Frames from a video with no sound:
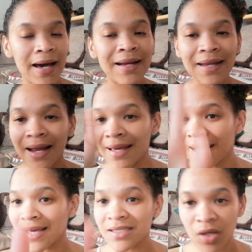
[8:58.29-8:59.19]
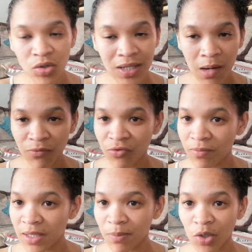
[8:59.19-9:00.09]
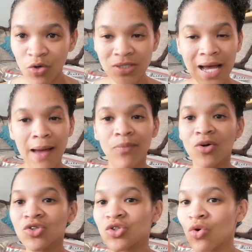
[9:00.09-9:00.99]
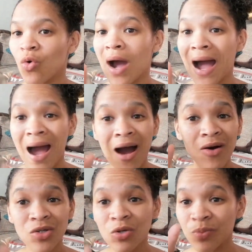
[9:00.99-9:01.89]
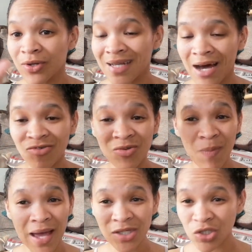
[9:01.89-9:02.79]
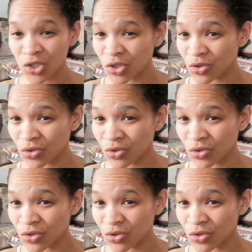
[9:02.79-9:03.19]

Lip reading: Really, guys, don't come for me, because I'm not sure how you pronounce mask.